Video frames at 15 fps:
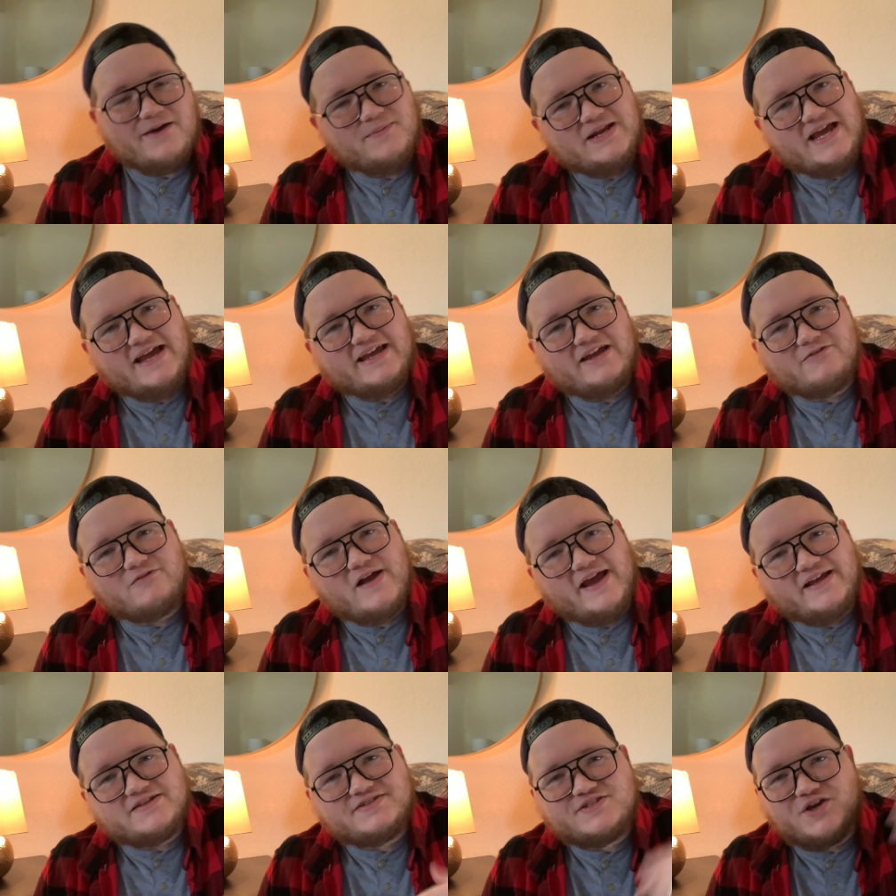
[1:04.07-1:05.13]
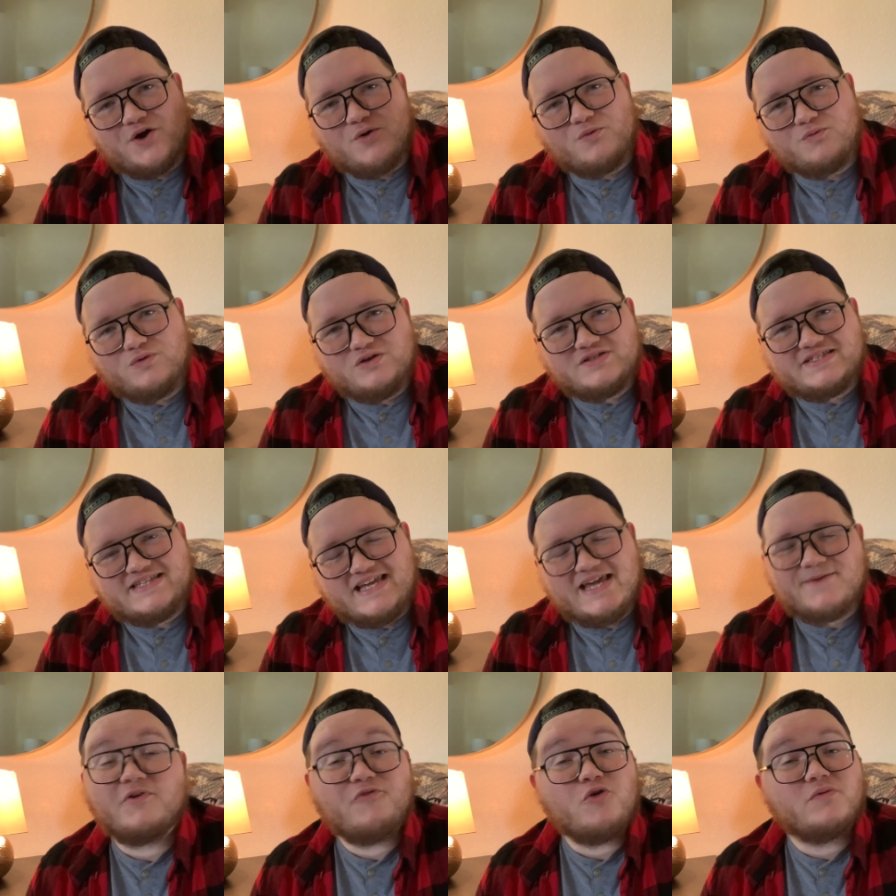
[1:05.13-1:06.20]
many I get right, so we'll see.
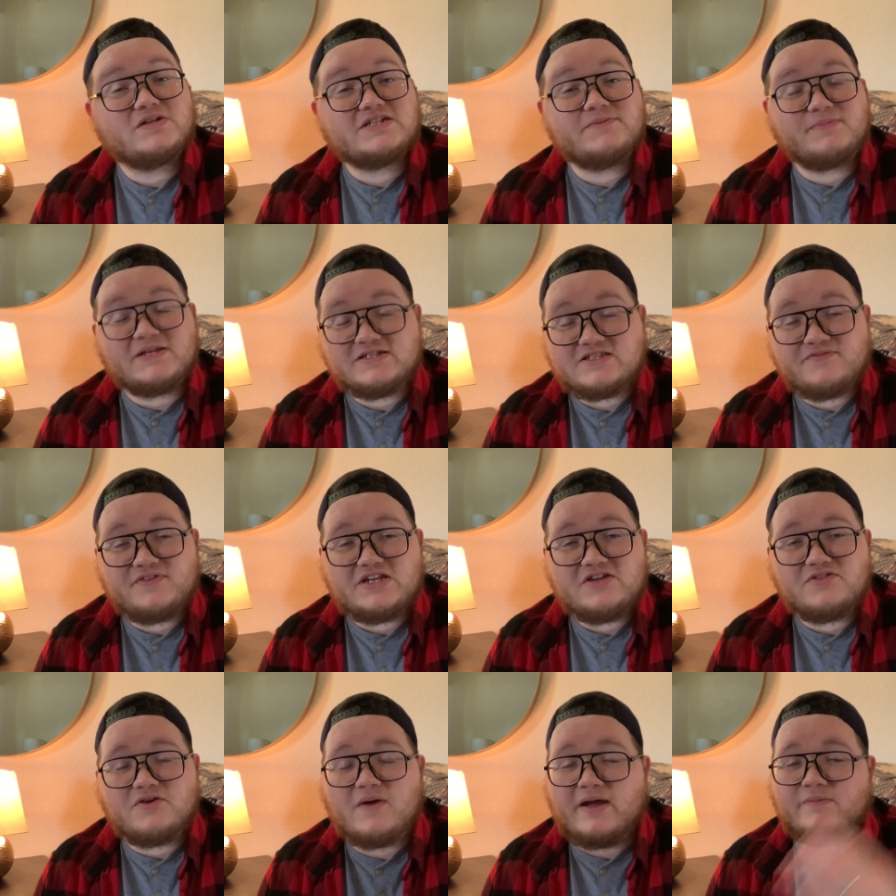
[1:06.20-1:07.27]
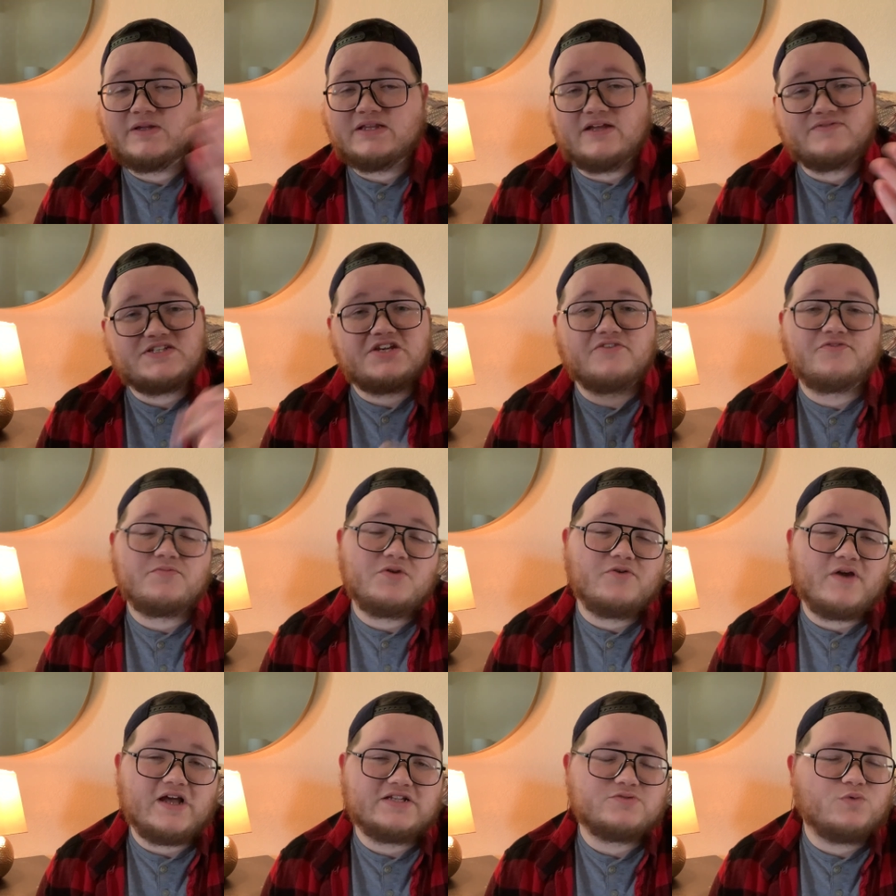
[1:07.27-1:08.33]
Before we jump into the video though, I would love to hear from you
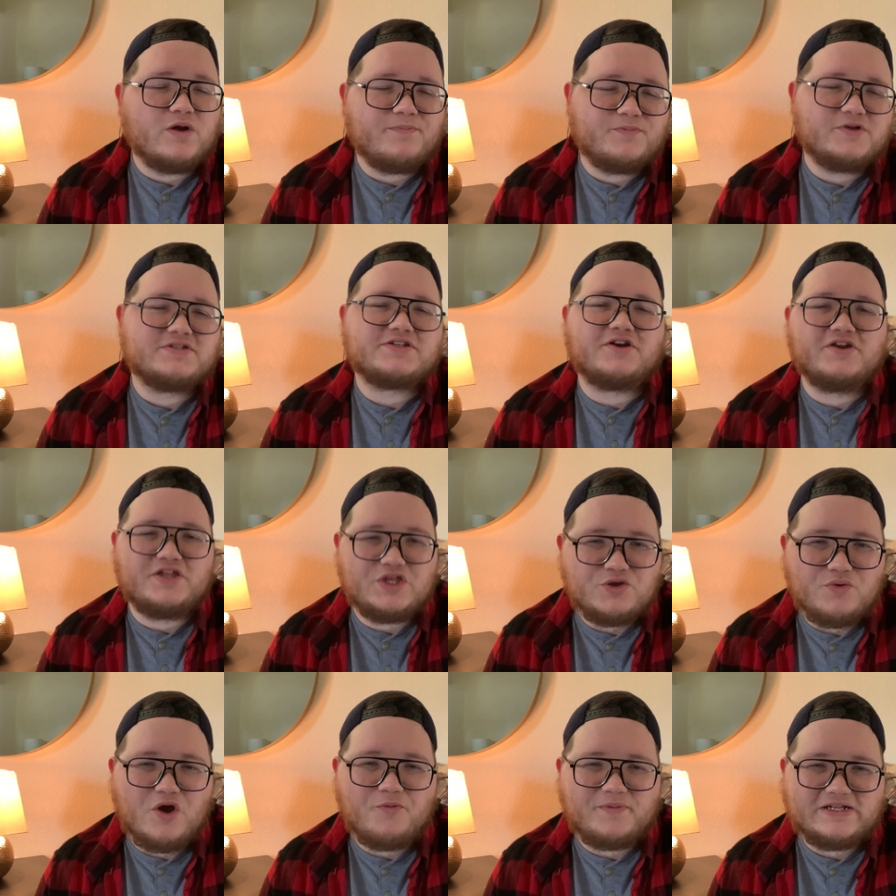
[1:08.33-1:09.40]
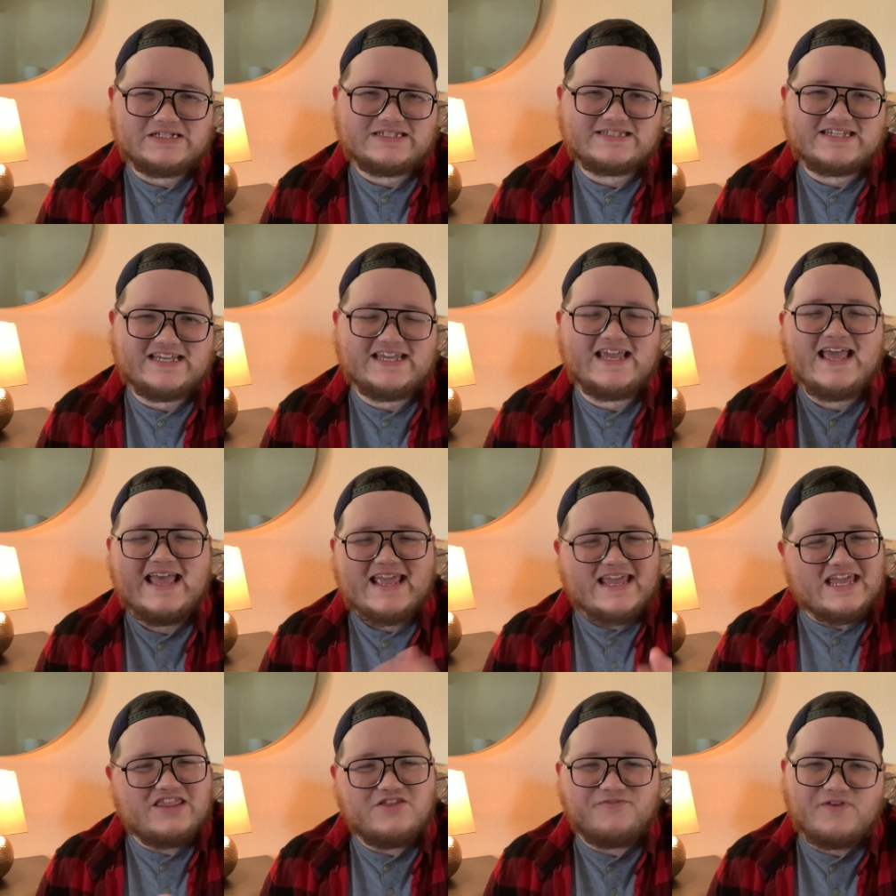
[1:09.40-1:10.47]
guys. What books are you hoping to see
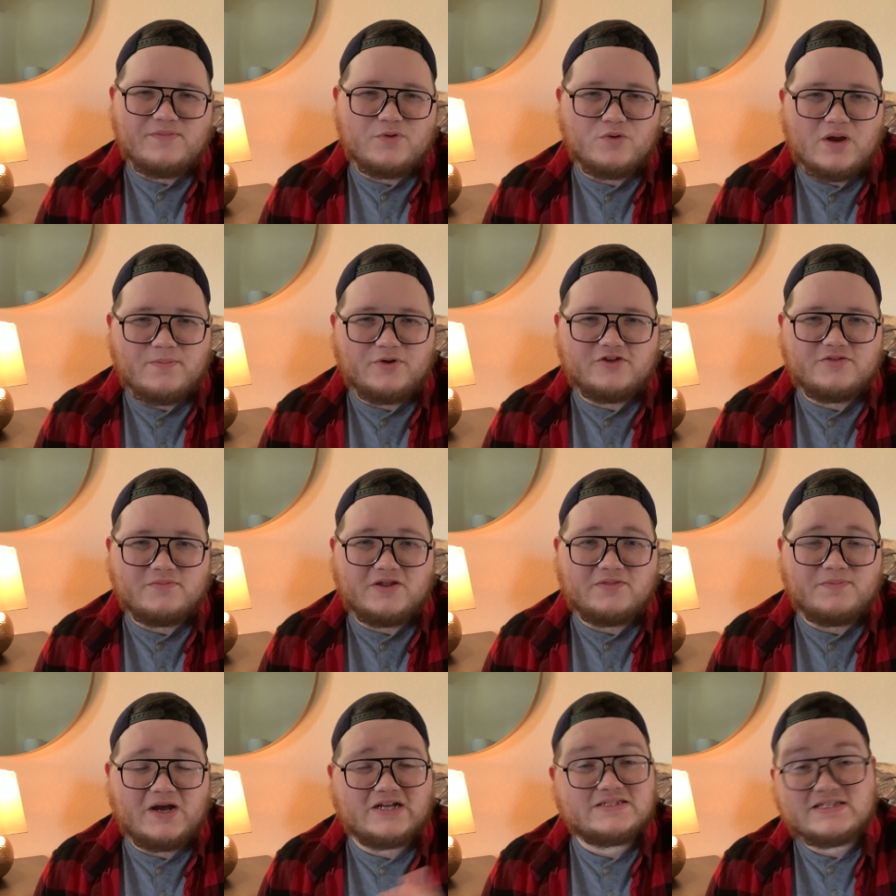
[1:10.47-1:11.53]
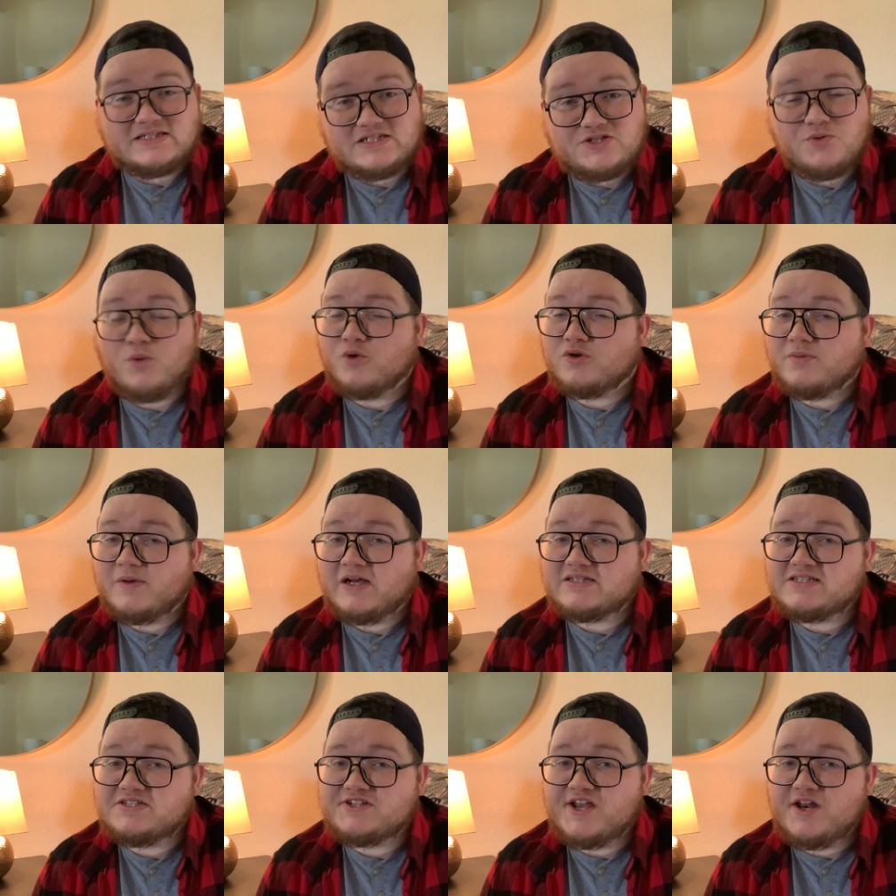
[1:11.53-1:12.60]
in the February Book of the Month box, and did you order a box
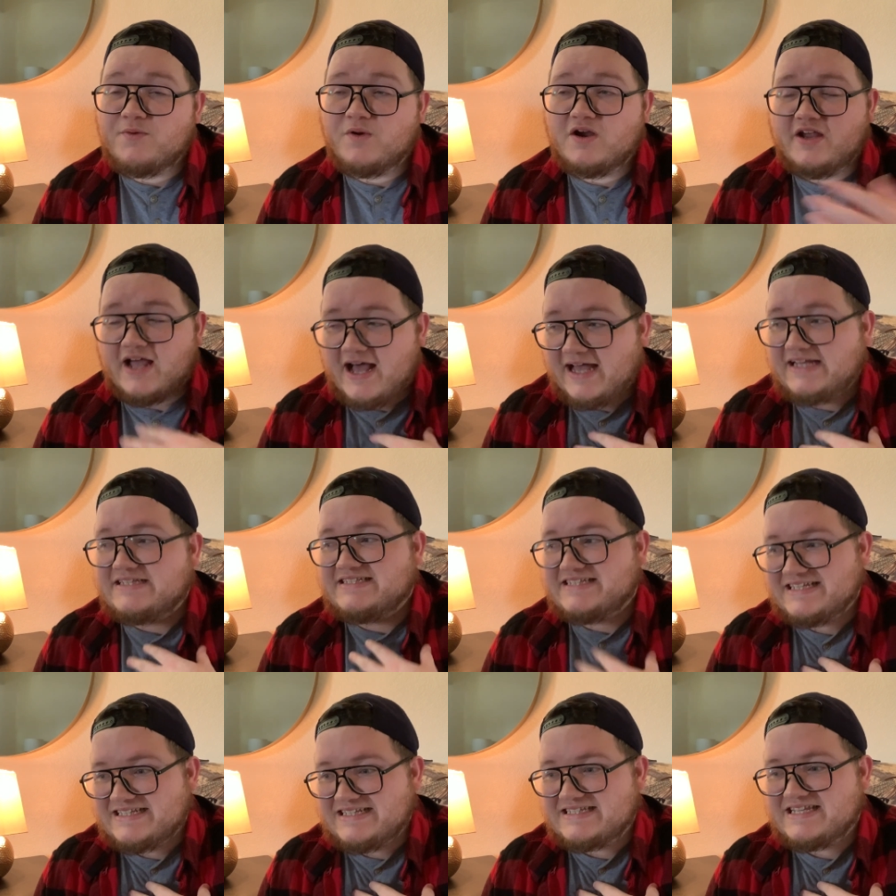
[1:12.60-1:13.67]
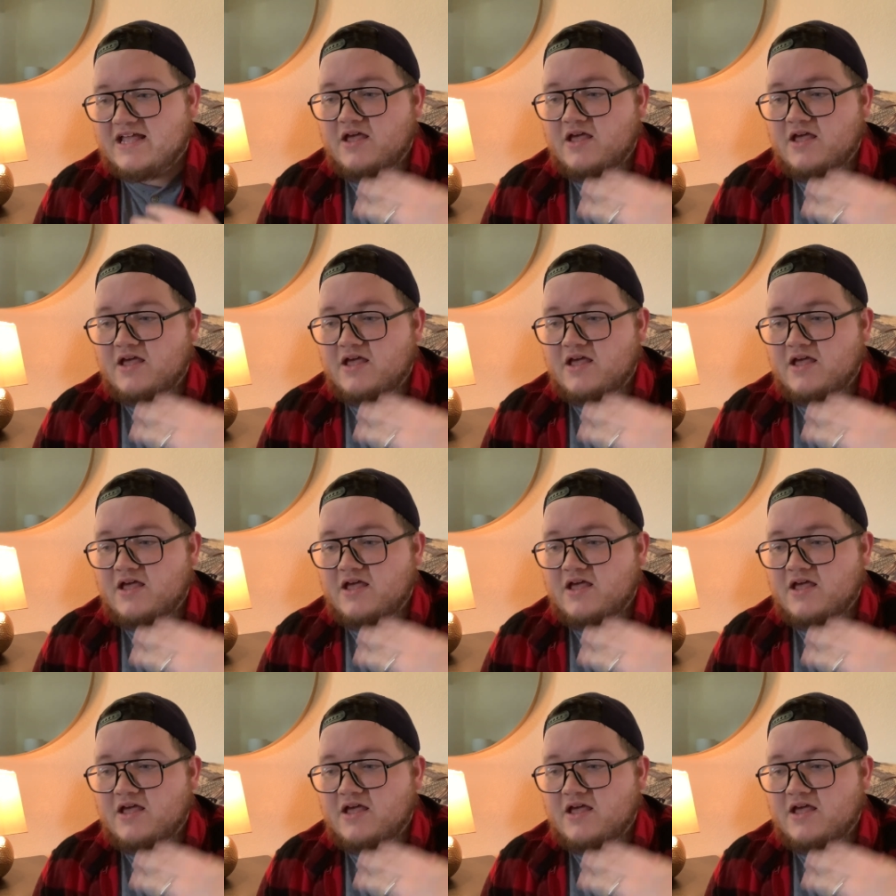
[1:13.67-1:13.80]
in January? I didn't.